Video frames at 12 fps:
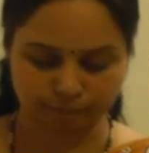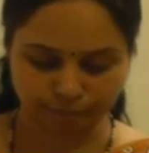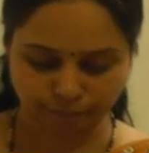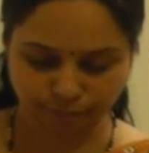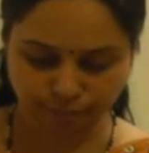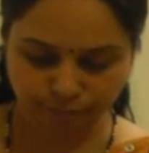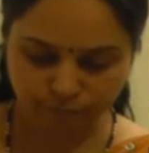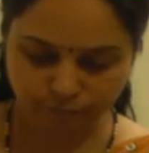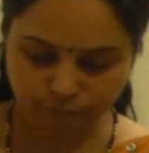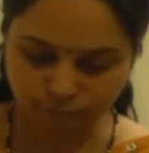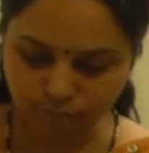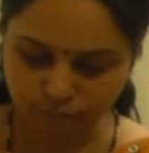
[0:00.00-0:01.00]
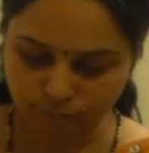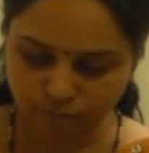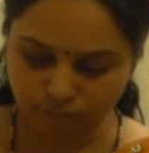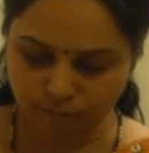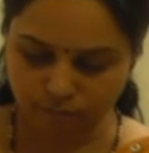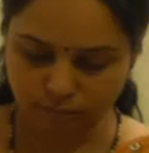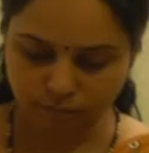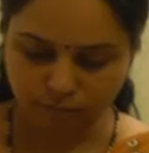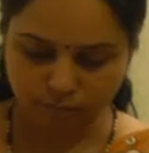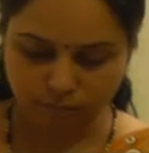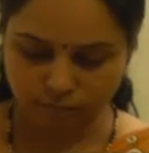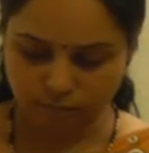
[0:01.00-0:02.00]

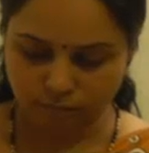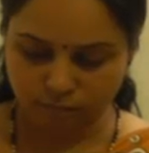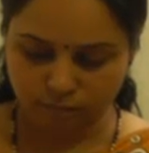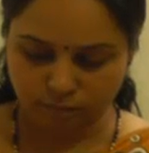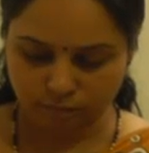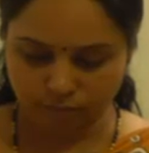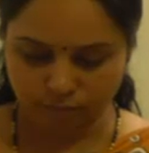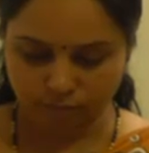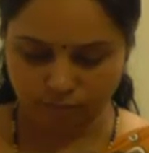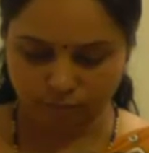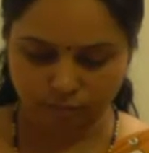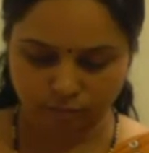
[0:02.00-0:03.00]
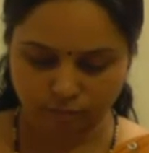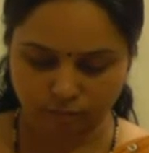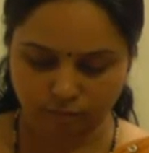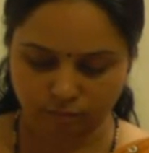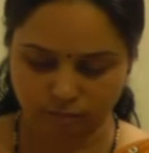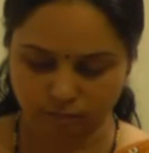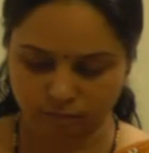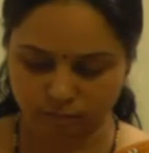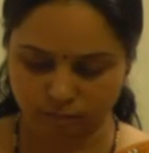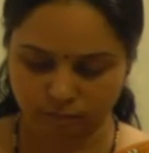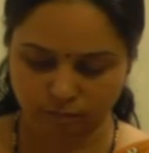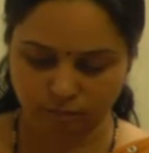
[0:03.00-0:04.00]

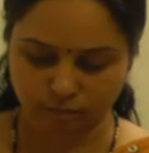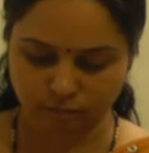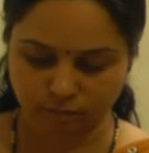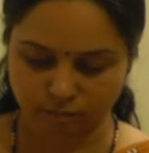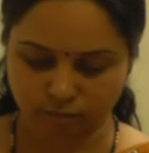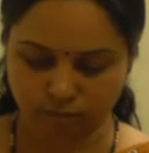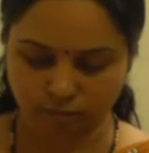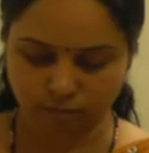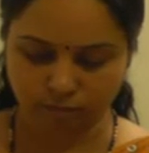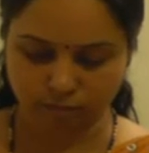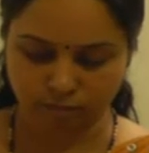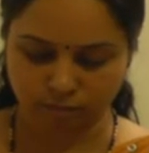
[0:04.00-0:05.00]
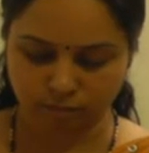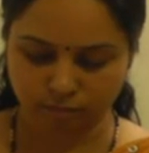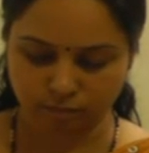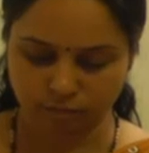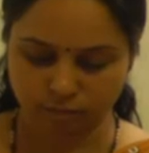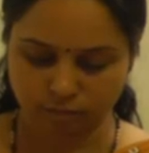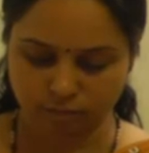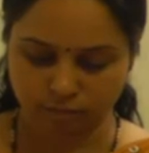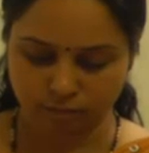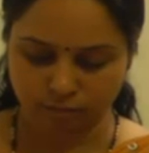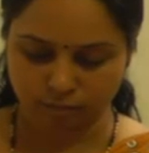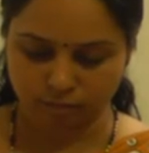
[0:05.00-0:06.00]

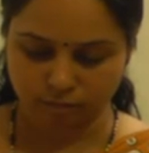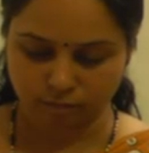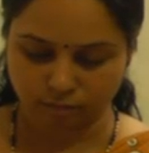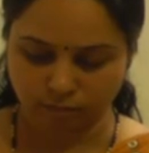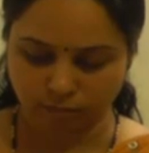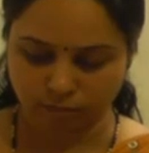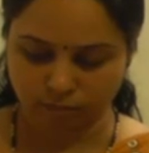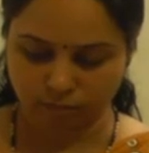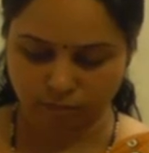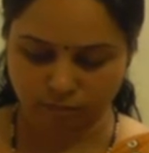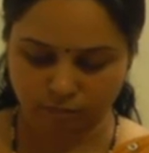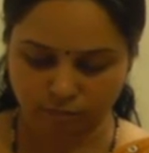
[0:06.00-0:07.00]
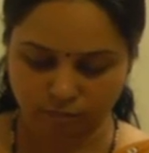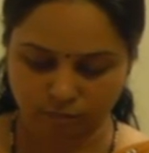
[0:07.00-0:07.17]
Nothing is said.